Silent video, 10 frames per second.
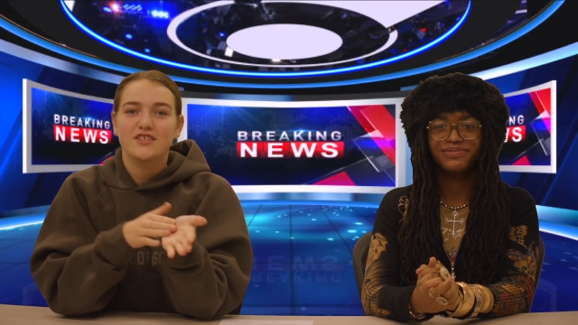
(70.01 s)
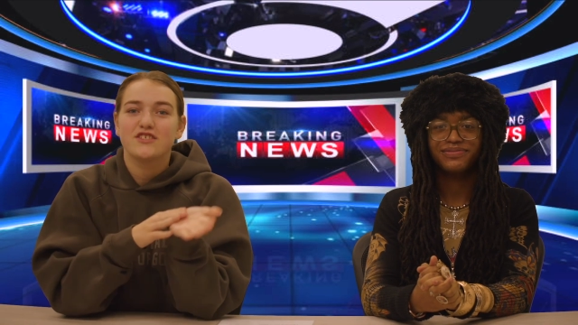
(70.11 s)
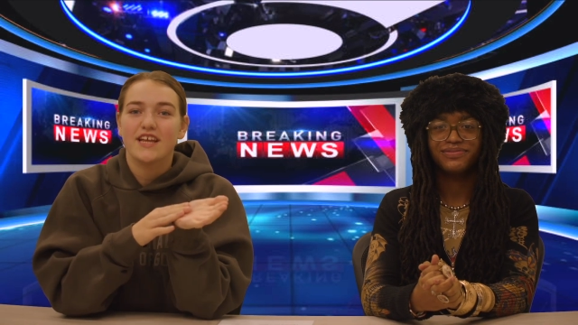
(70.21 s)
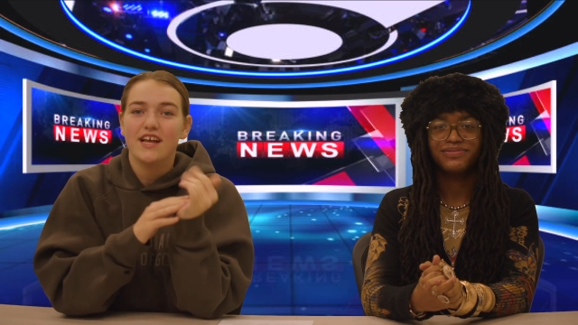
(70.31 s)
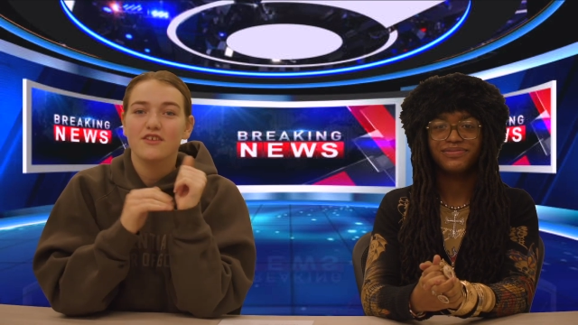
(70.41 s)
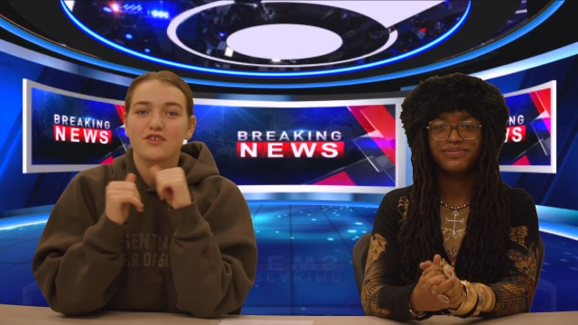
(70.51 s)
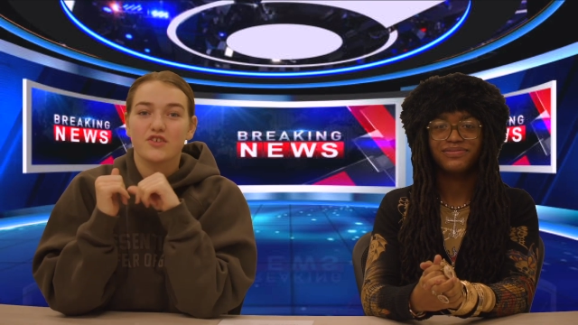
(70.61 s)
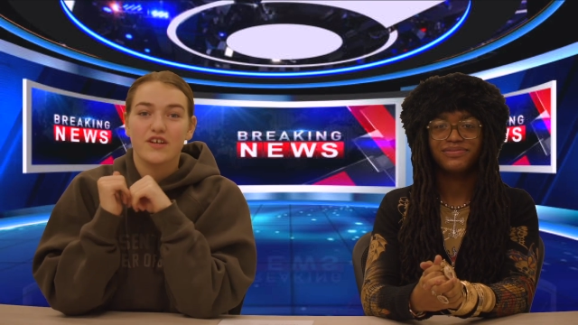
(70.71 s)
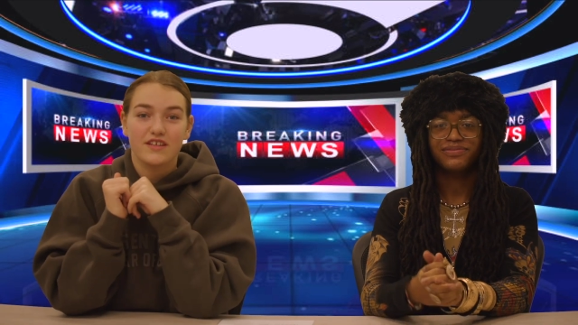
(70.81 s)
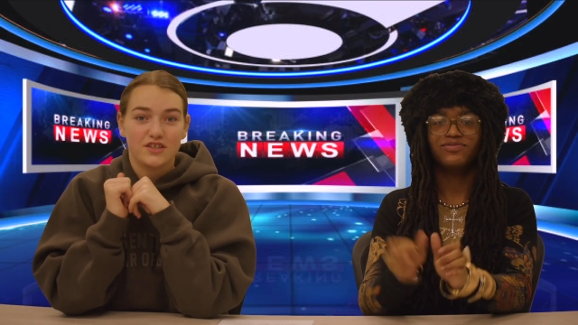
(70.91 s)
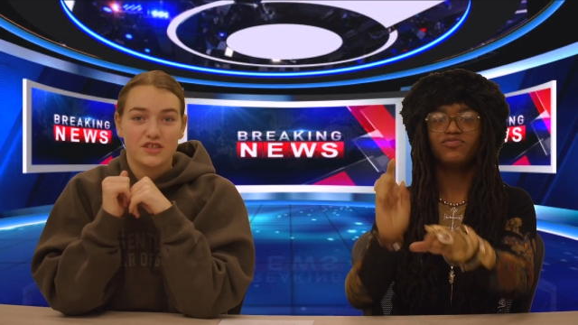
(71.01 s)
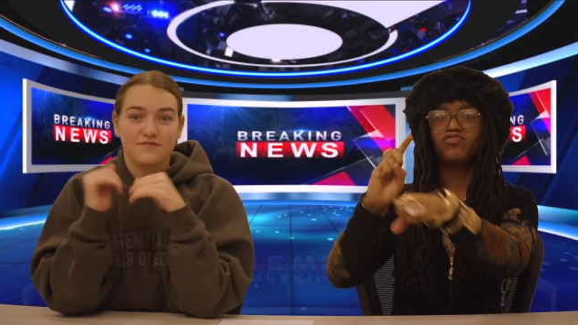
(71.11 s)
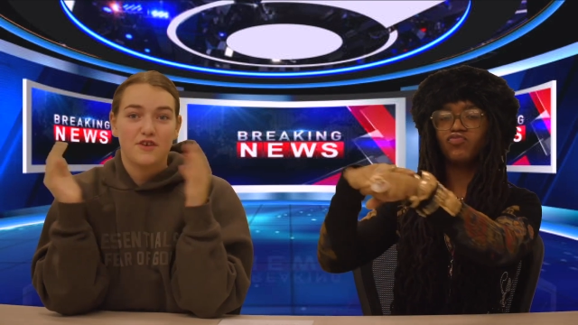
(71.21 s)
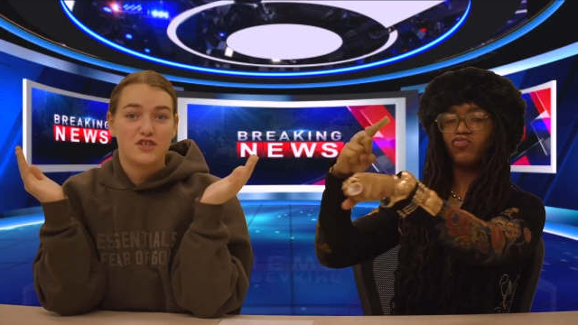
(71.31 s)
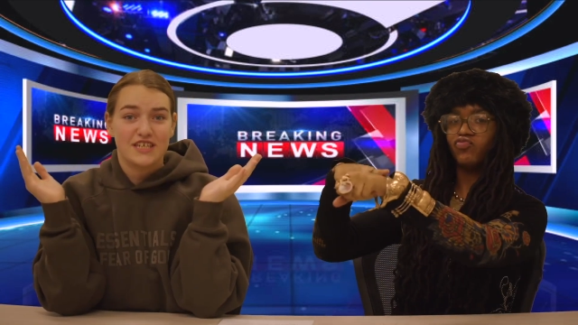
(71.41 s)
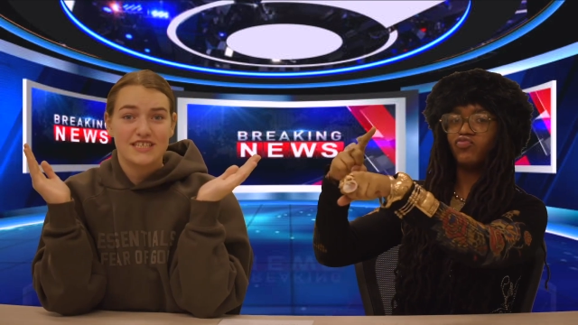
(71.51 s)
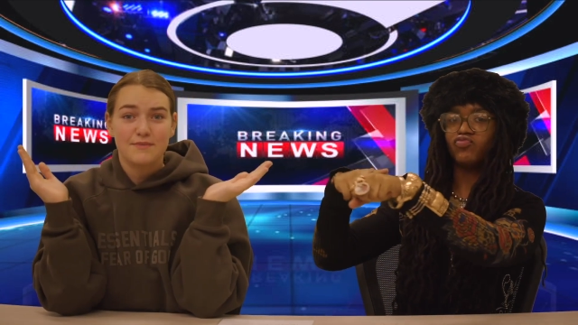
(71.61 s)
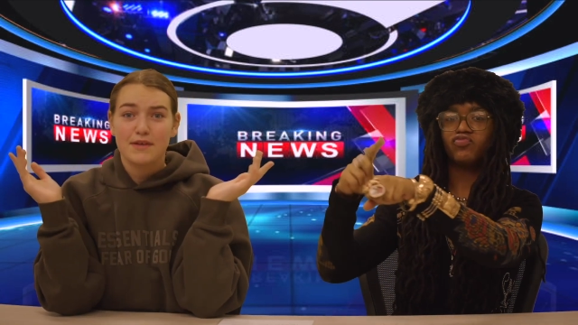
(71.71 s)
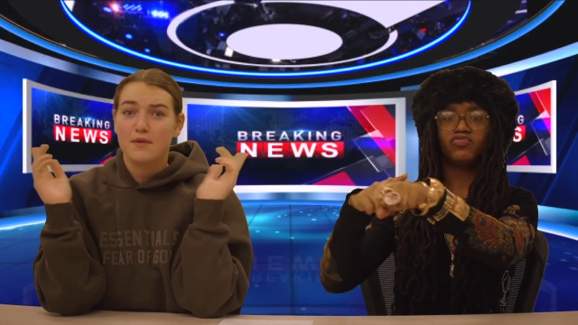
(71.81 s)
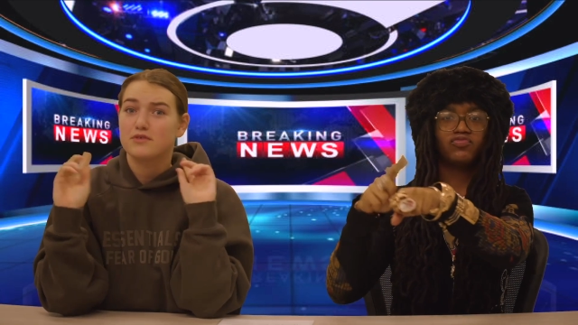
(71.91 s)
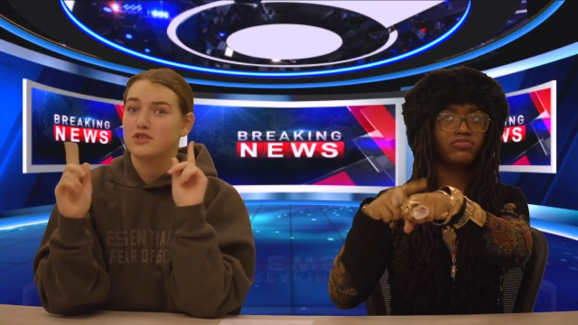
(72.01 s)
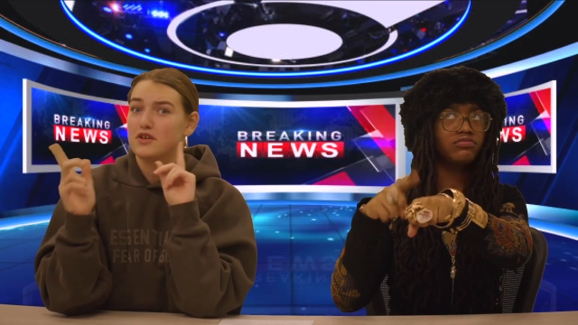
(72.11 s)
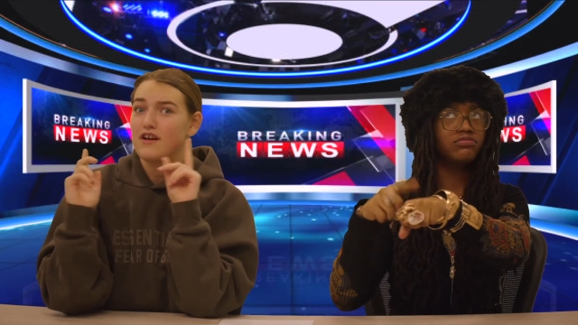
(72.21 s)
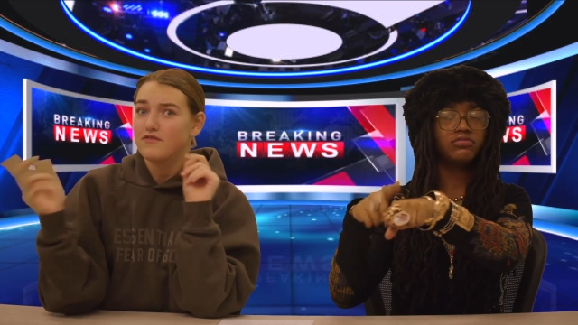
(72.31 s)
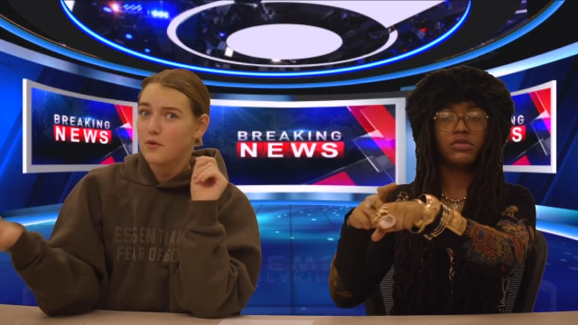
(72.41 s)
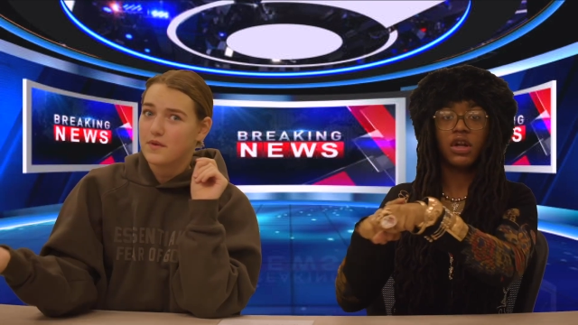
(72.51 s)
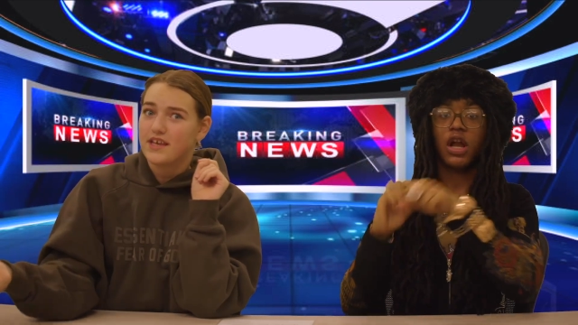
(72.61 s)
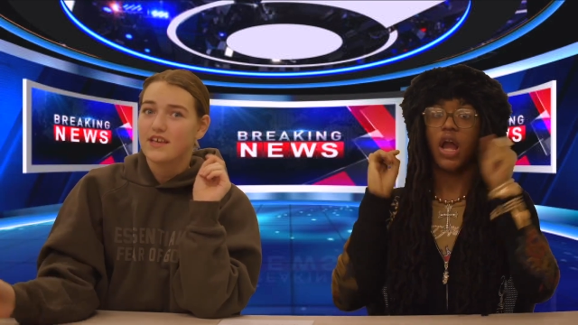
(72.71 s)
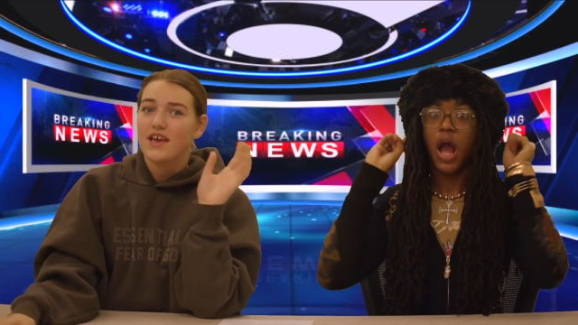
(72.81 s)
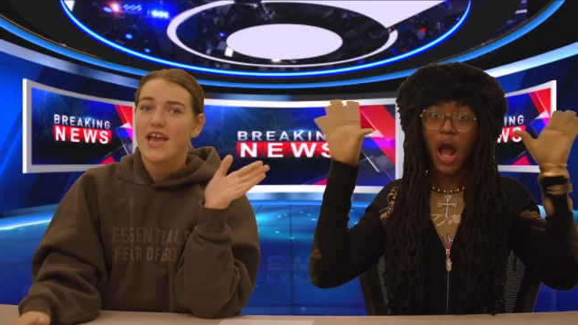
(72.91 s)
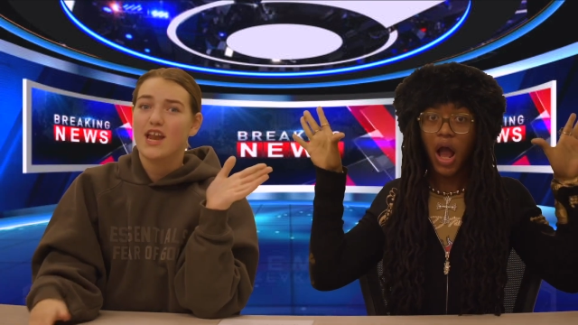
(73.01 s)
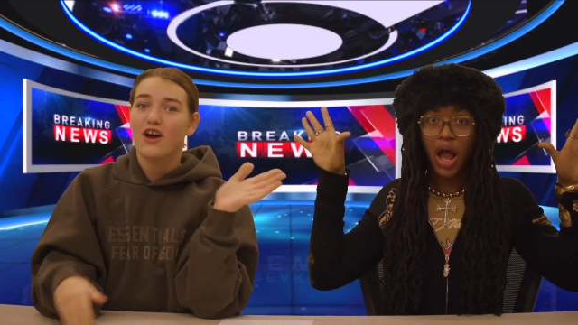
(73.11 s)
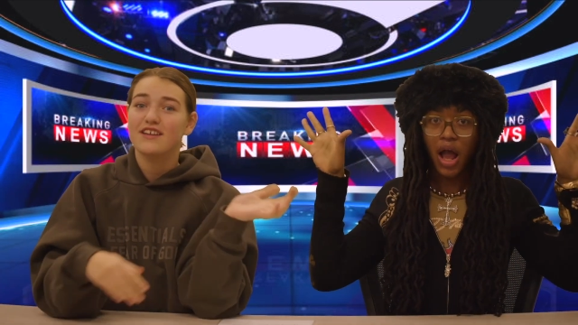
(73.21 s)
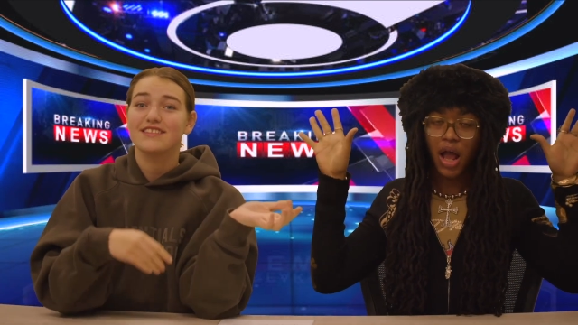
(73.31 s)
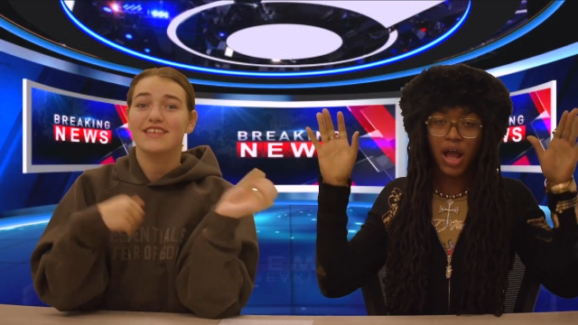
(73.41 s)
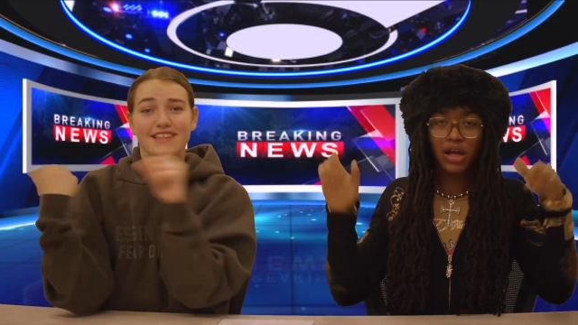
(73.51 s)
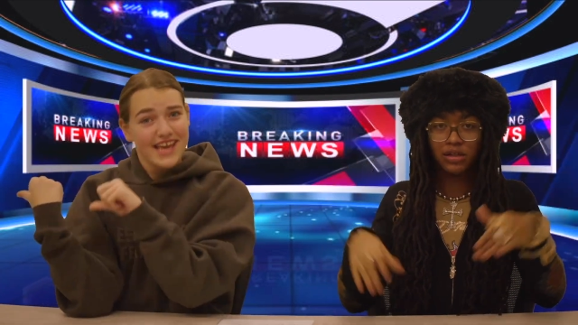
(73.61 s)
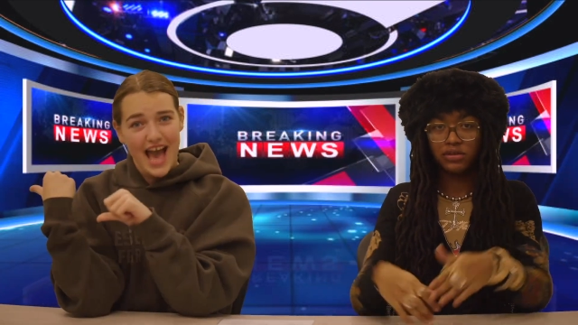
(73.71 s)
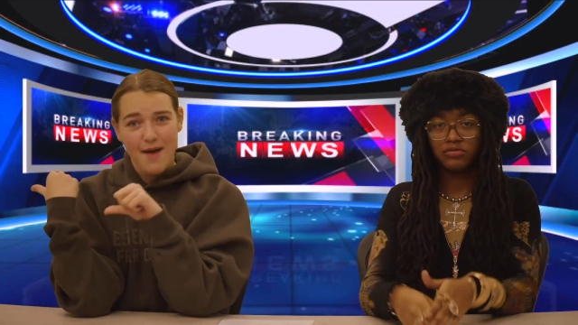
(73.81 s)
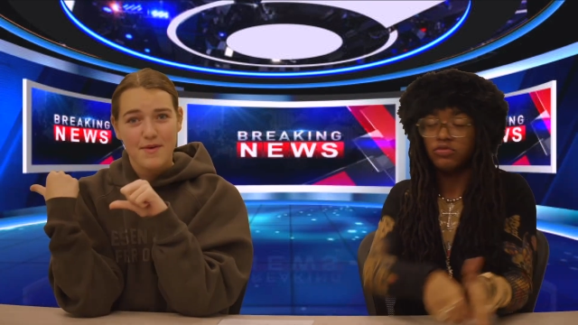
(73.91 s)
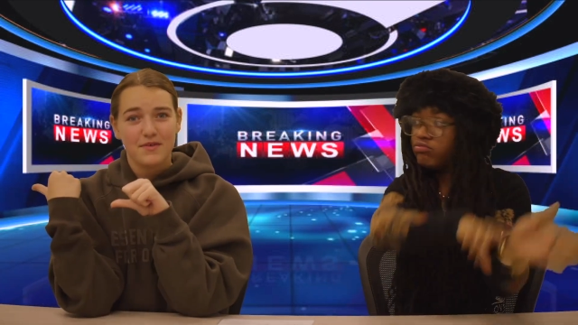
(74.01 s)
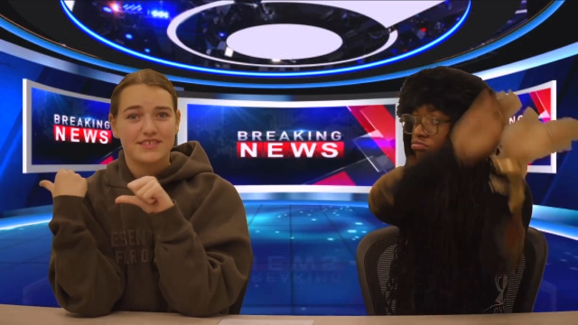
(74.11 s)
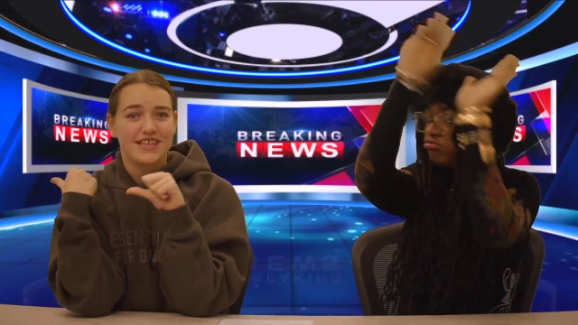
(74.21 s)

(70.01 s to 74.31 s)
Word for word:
Speaker 1: stay alert during lunches for a chance to become Student of the Week. And on to Lily Abbott with